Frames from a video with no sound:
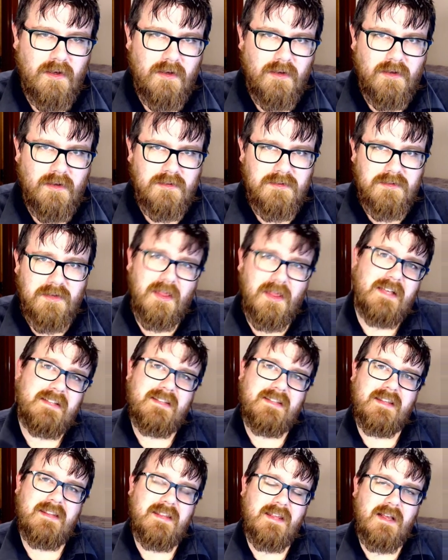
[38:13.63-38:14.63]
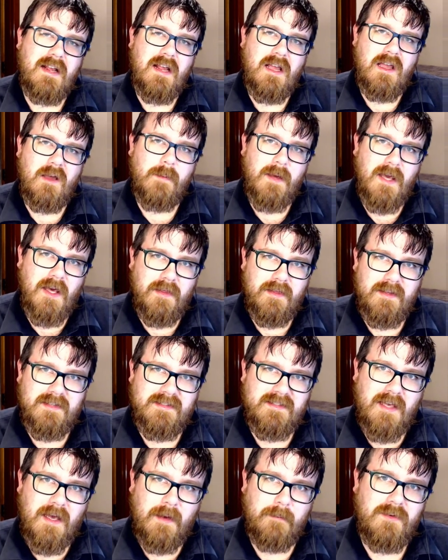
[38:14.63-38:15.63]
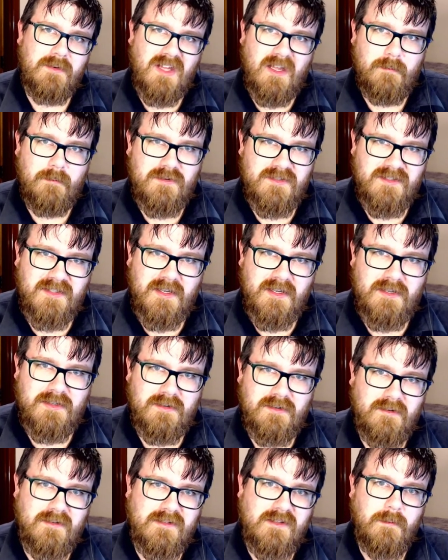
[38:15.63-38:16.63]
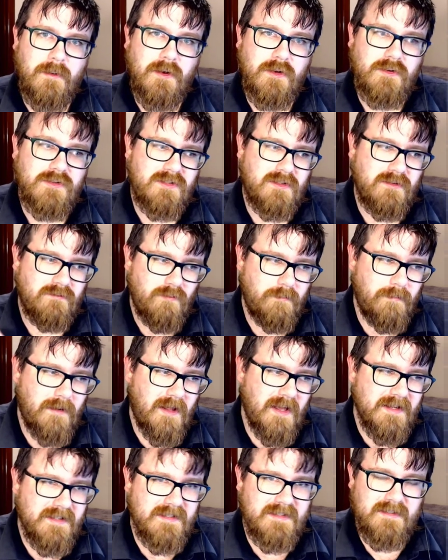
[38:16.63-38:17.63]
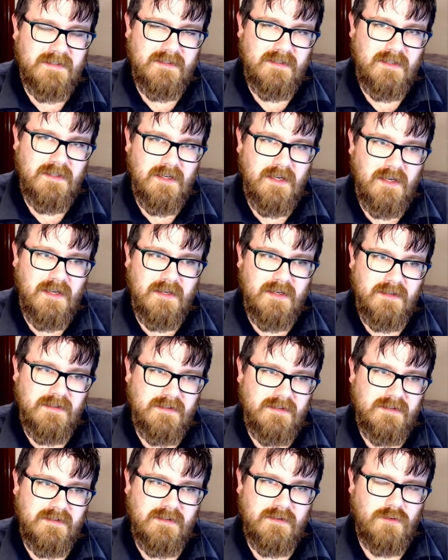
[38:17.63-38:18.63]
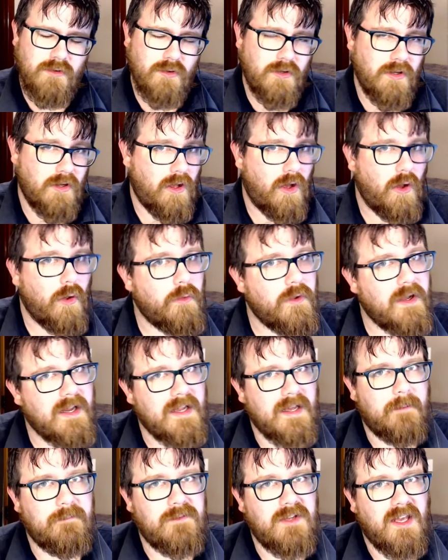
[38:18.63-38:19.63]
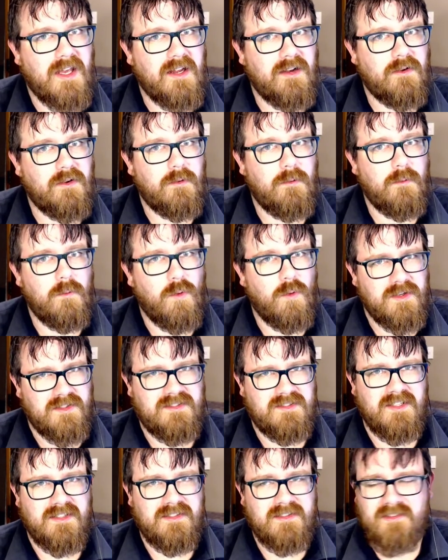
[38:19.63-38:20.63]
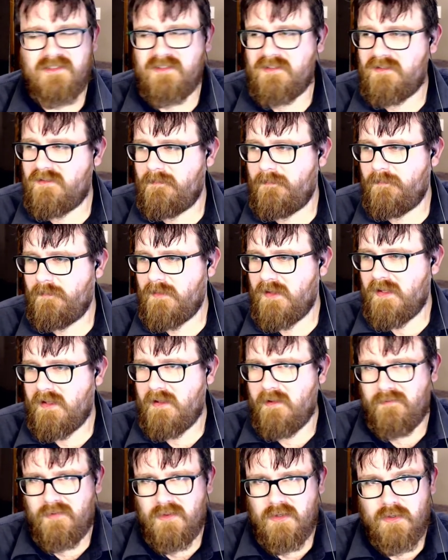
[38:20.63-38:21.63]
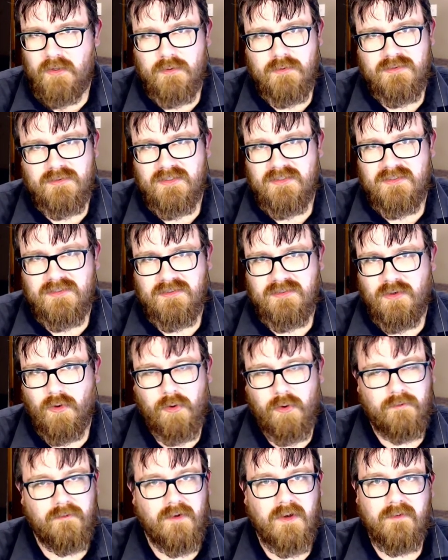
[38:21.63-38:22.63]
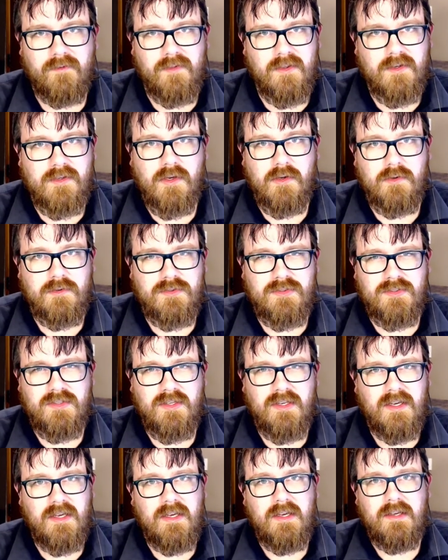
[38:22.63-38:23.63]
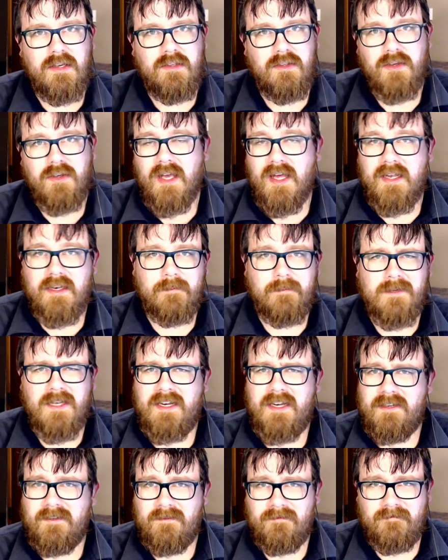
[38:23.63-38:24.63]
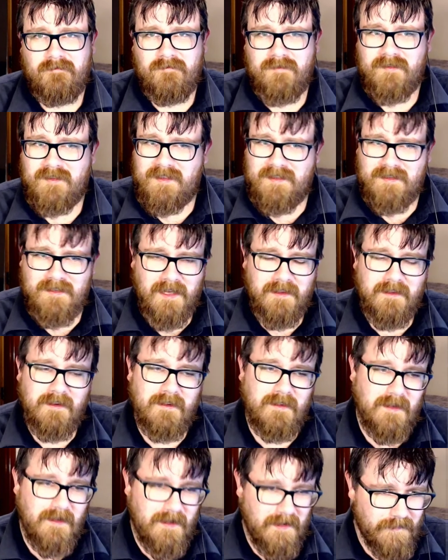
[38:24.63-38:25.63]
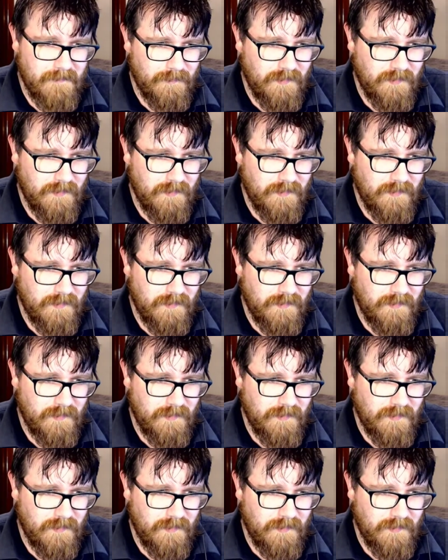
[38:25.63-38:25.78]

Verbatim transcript: So that's the thing about this update procedure as opposed to replace, is you can only update what exists. If the user's gotten rid of the toast, you can't update it because there's nothing there.